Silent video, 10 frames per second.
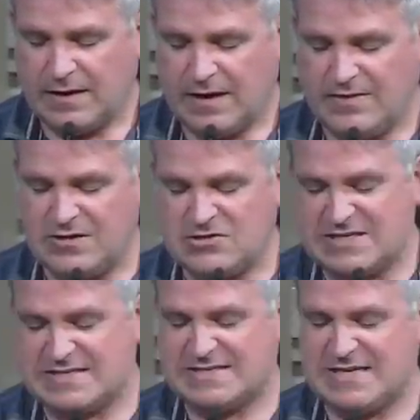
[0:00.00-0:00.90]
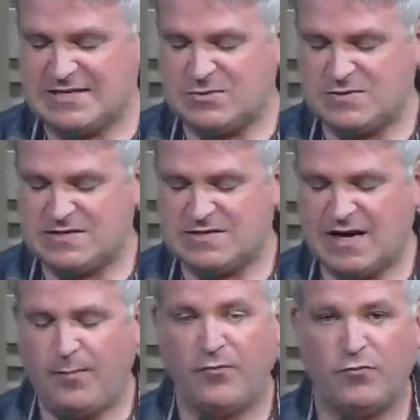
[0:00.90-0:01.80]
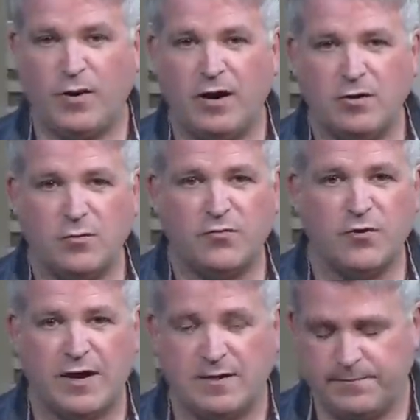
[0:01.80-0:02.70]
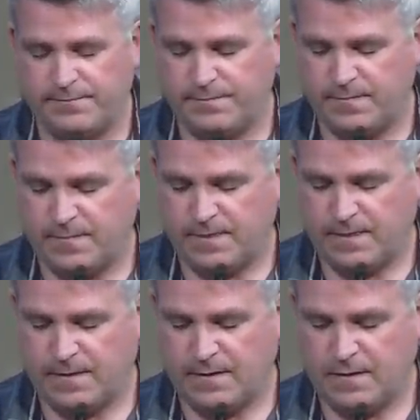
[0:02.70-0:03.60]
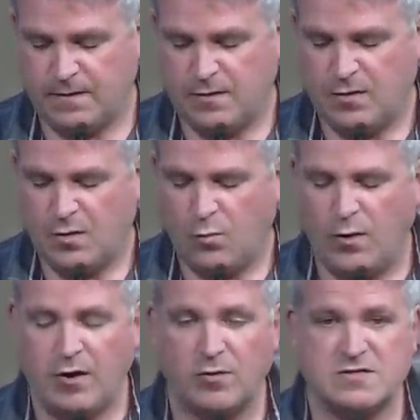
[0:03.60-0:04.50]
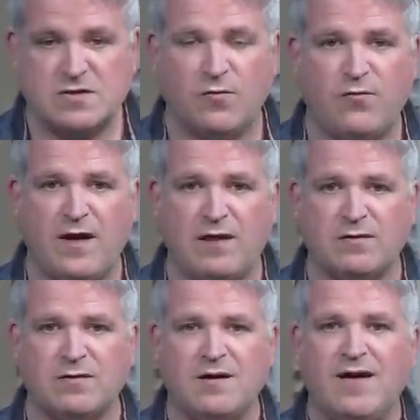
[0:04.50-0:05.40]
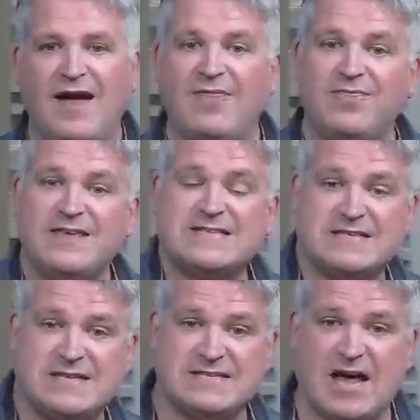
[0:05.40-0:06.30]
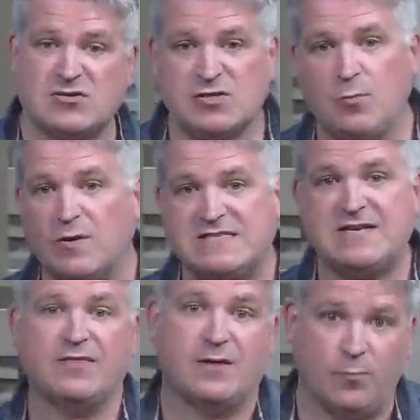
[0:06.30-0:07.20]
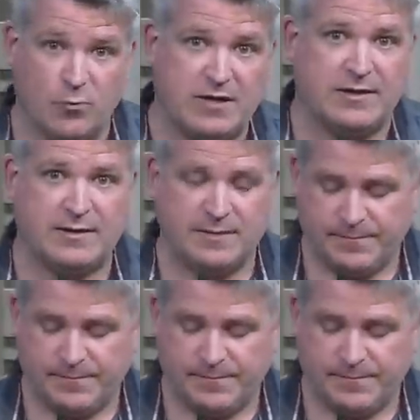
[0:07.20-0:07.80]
And then Jesus says to his disciples, why are you afraid? Where is your faith? And this is actually what set them reeling